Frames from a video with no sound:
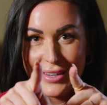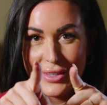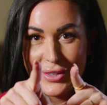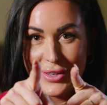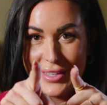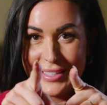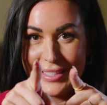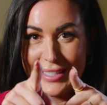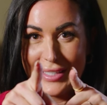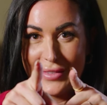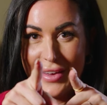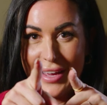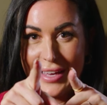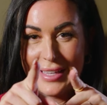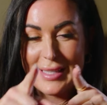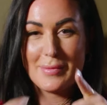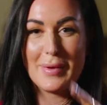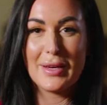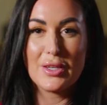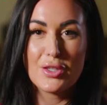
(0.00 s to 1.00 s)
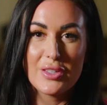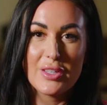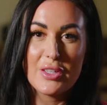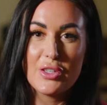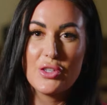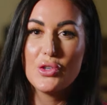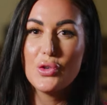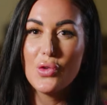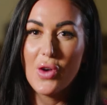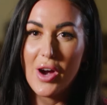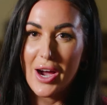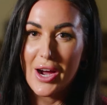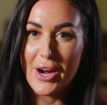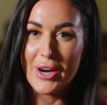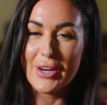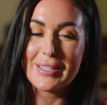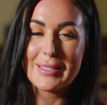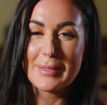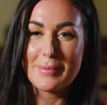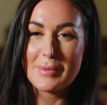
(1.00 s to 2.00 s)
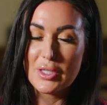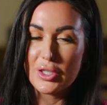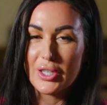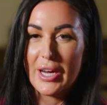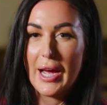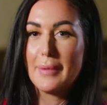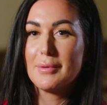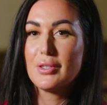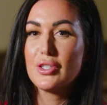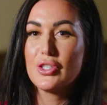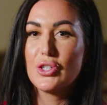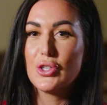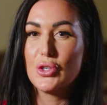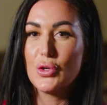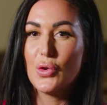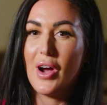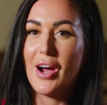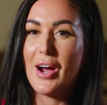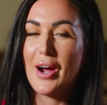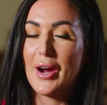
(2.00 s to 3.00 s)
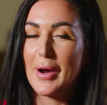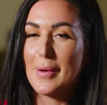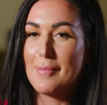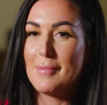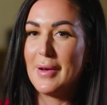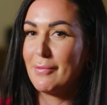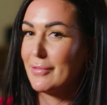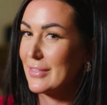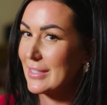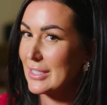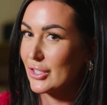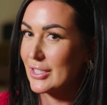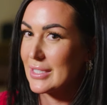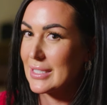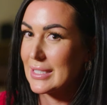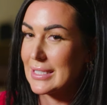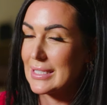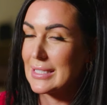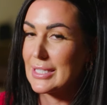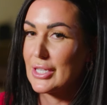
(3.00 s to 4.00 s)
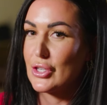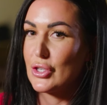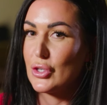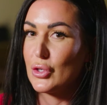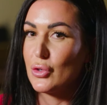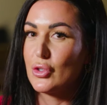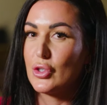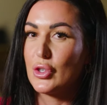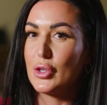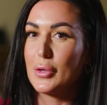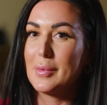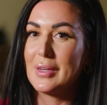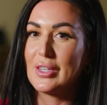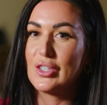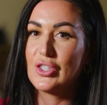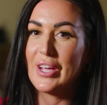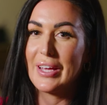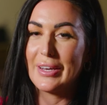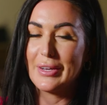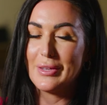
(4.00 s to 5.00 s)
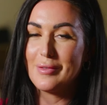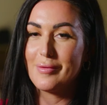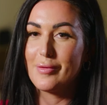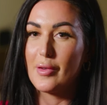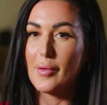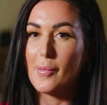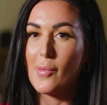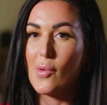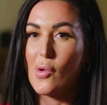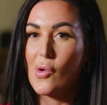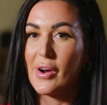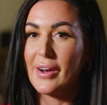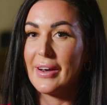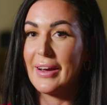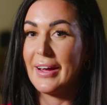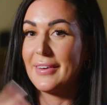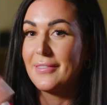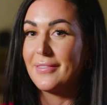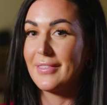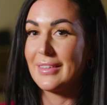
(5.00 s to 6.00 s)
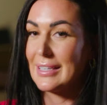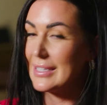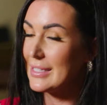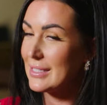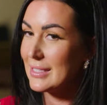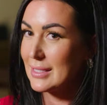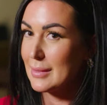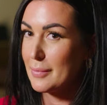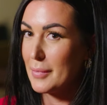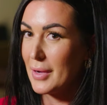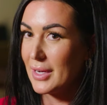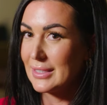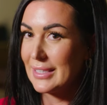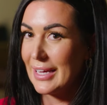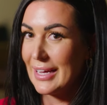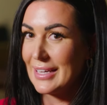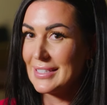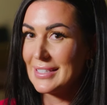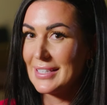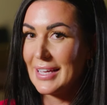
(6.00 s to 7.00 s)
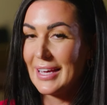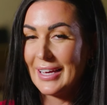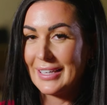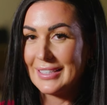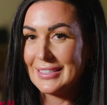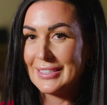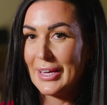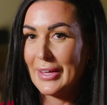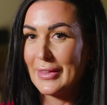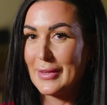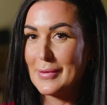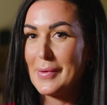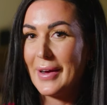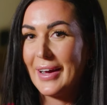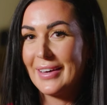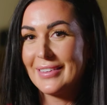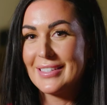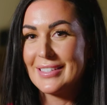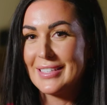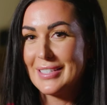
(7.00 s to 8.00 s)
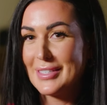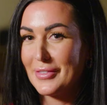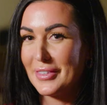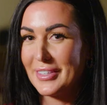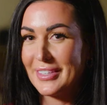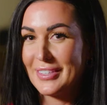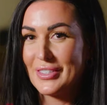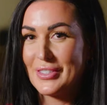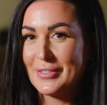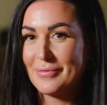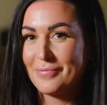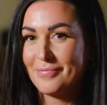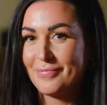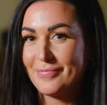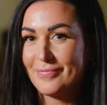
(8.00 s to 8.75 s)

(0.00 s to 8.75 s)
Grizzlies fans, make sure that you are subscribed to our Memphis Grizzlies YouTube channel for more of these podcasts and other behind the scenes footage.